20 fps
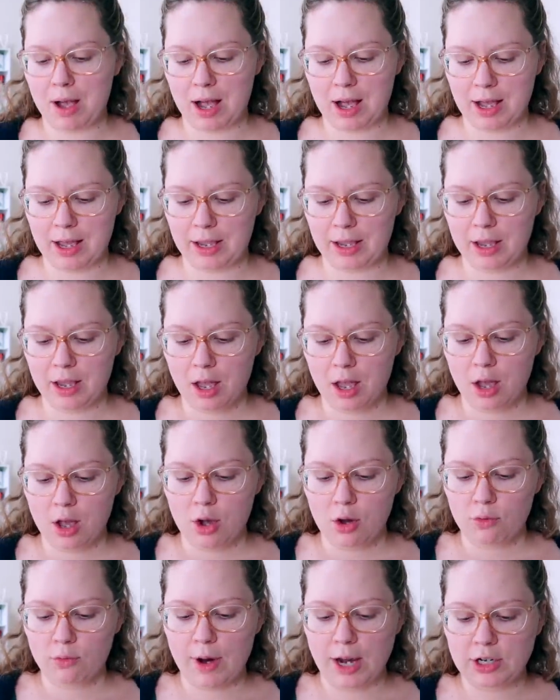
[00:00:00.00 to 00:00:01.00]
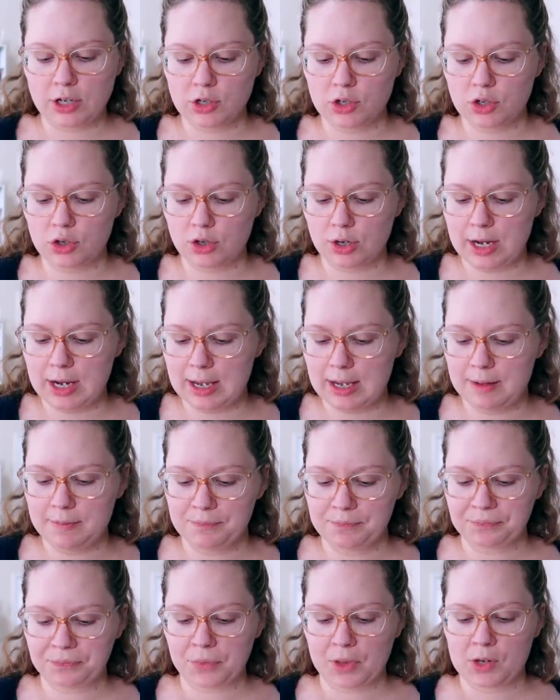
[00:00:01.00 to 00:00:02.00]
my
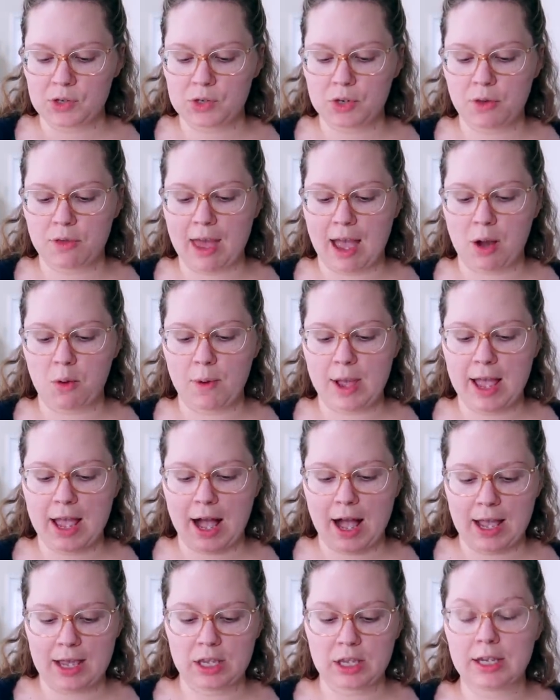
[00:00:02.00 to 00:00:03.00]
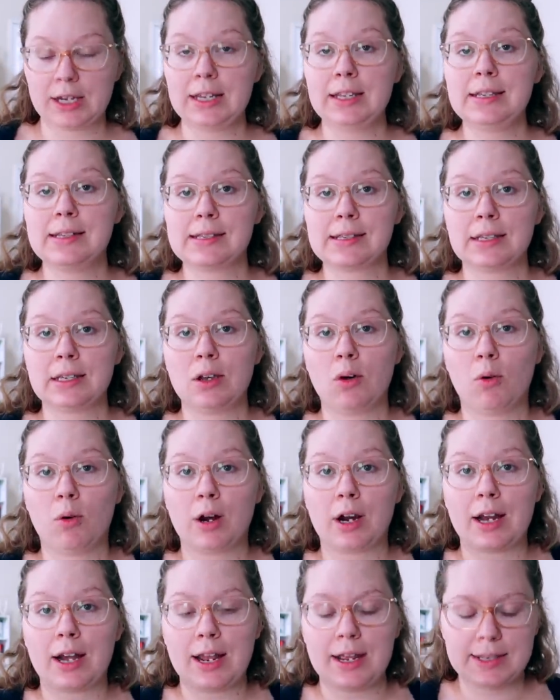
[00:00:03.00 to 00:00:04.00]
registry so that way I could easily
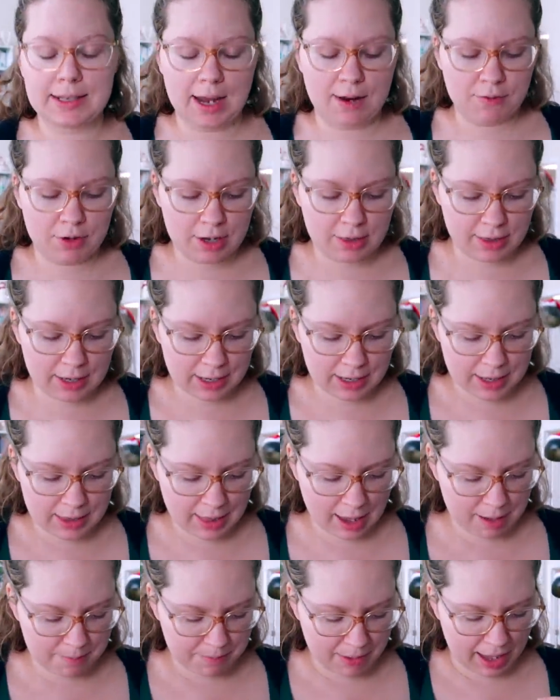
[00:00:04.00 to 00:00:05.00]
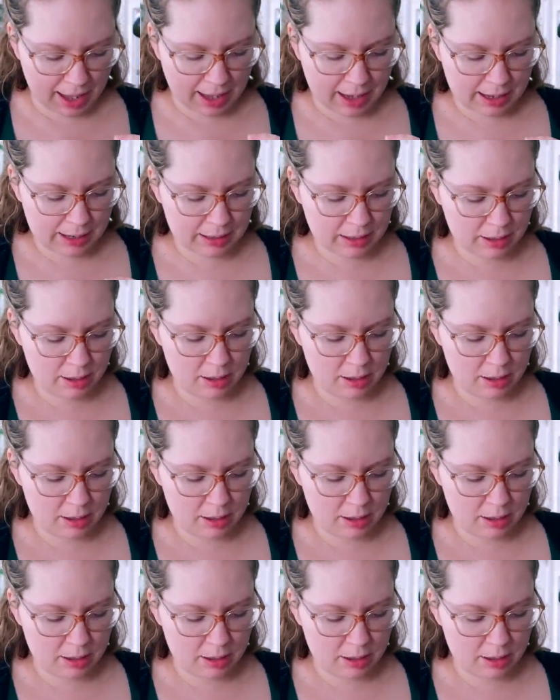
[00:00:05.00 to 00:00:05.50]
organize everything in that bag.